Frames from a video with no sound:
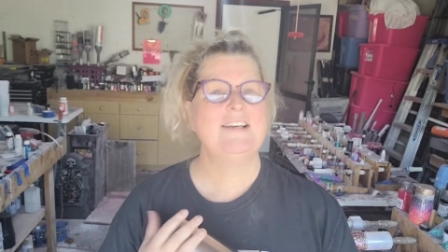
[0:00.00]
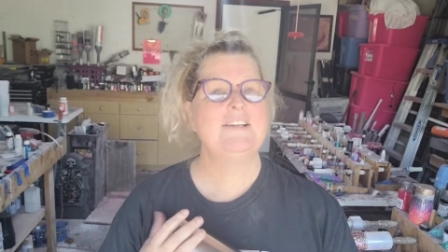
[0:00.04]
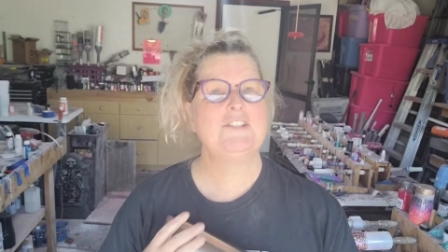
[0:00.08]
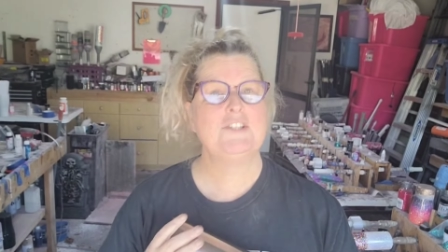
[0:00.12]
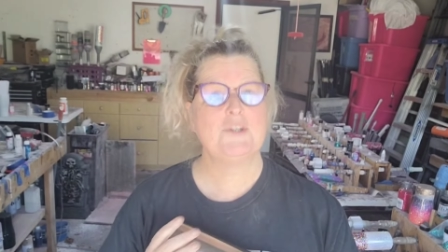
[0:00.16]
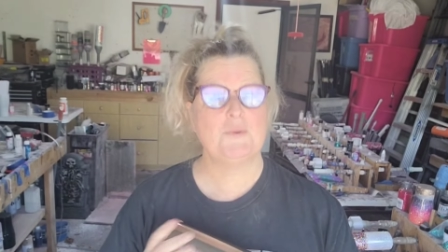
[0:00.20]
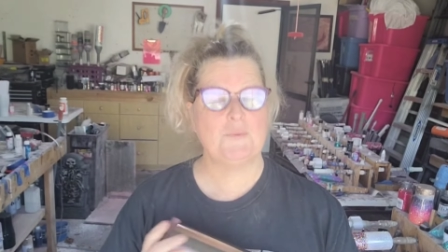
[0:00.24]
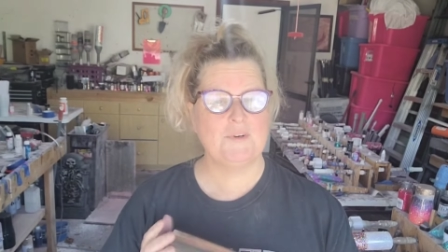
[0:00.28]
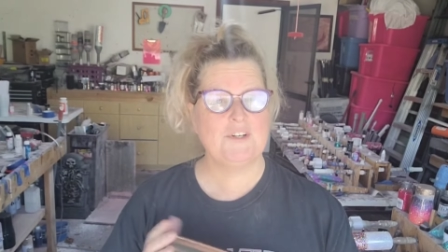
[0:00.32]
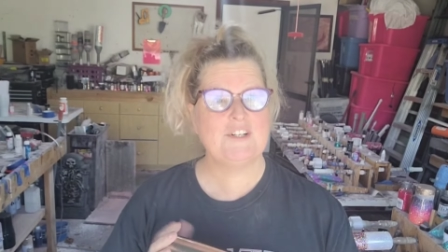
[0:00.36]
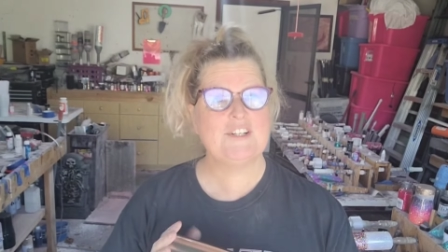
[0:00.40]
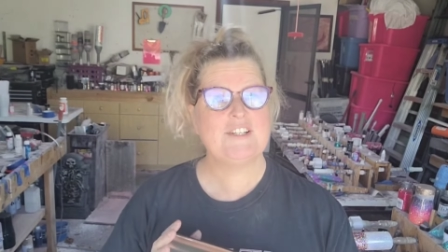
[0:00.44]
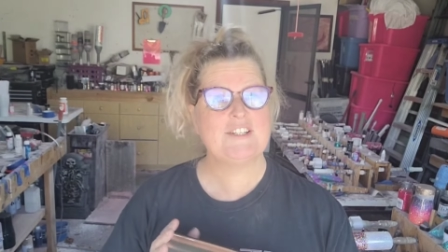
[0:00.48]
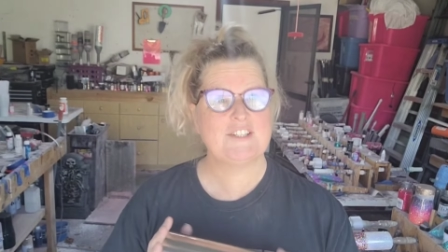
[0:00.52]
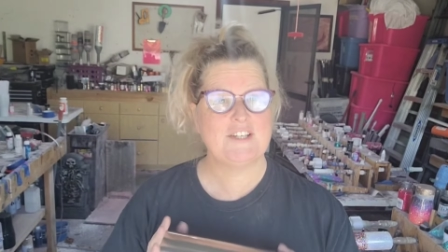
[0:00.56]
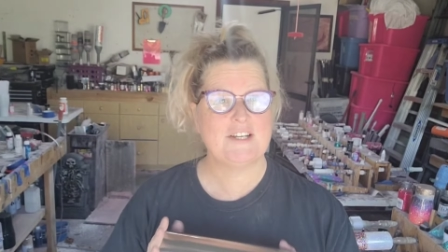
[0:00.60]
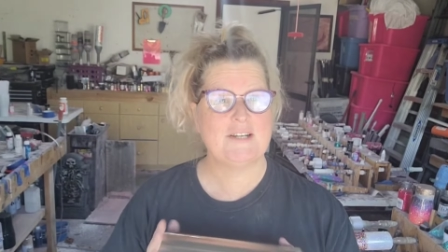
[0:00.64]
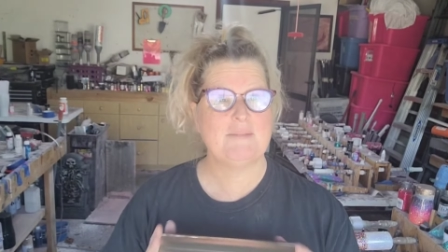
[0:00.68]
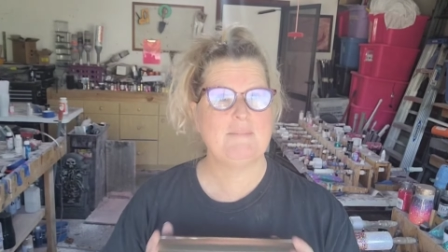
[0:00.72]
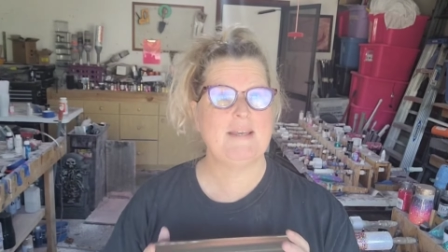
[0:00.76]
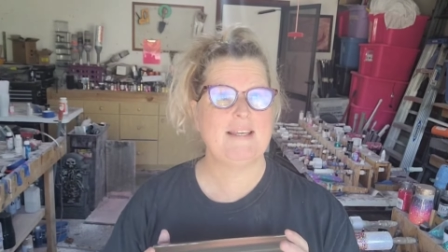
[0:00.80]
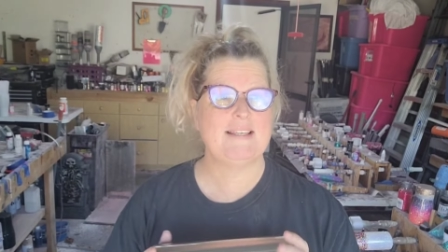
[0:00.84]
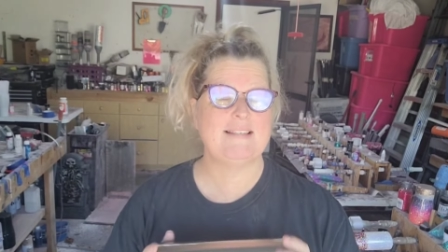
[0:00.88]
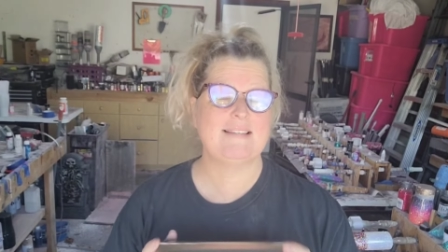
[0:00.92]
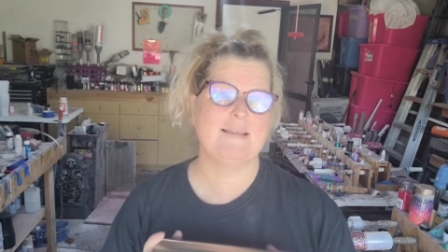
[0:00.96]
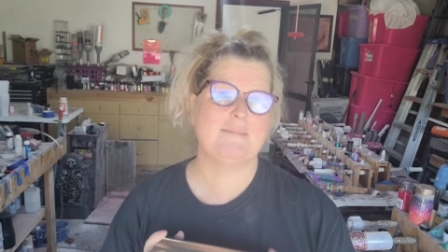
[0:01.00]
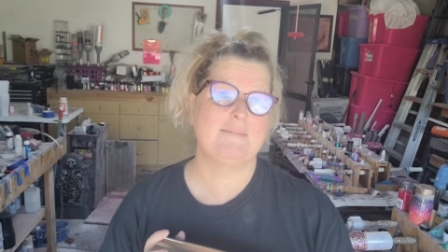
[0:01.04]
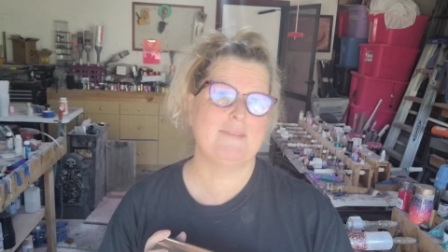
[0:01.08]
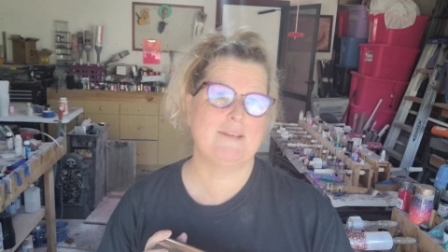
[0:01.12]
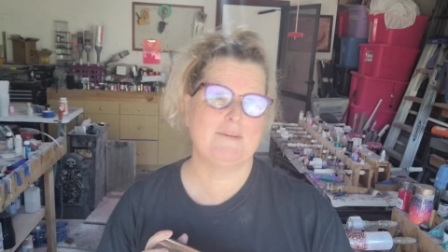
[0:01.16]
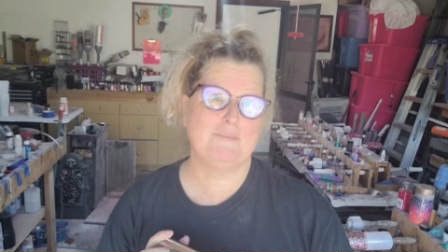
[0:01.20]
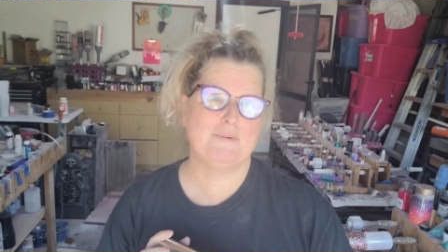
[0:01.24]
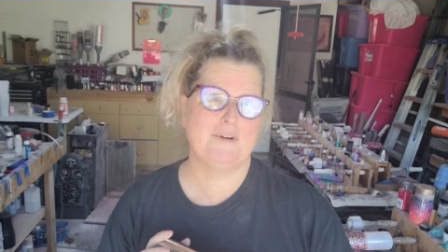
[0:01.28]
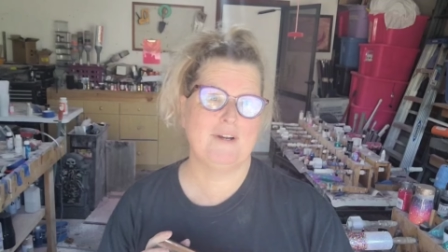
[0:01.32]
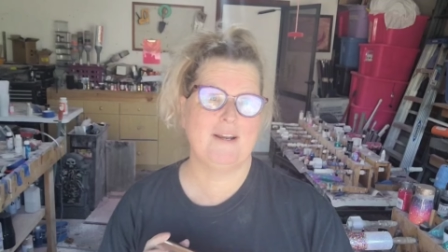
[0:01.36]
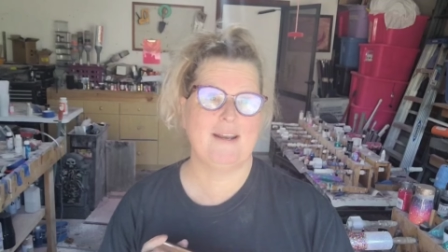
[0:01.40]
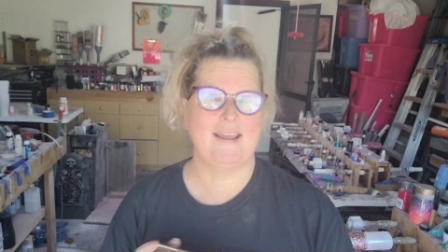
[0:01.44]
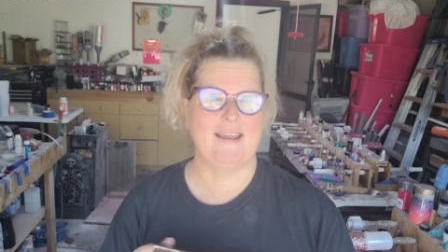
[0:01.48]
So we're just going to make
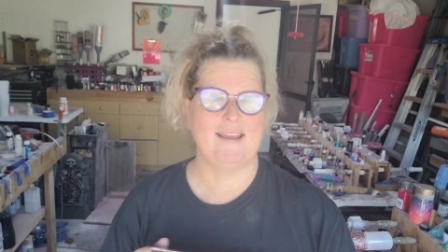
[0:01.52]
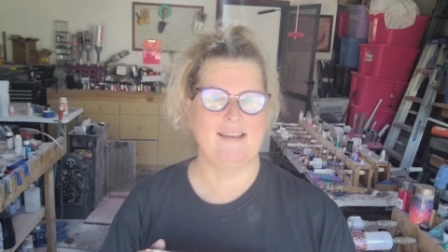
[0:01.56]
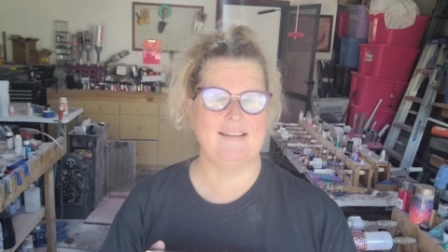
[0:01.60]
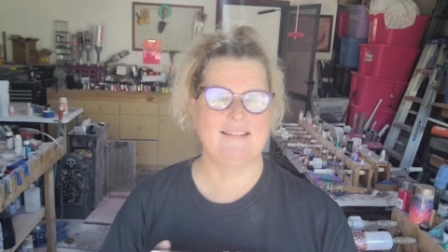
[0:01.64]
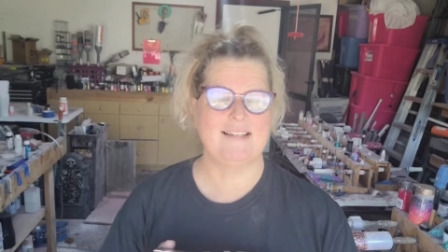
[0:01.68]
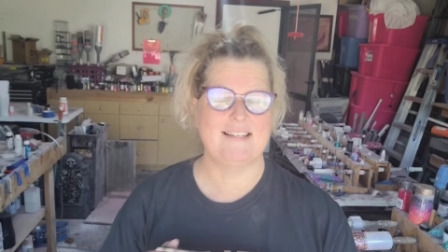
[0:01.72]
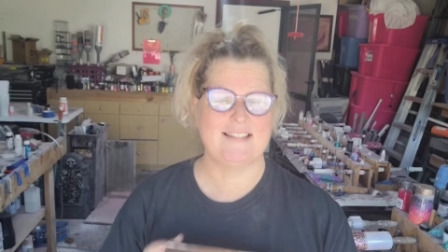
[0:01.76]
something pretty,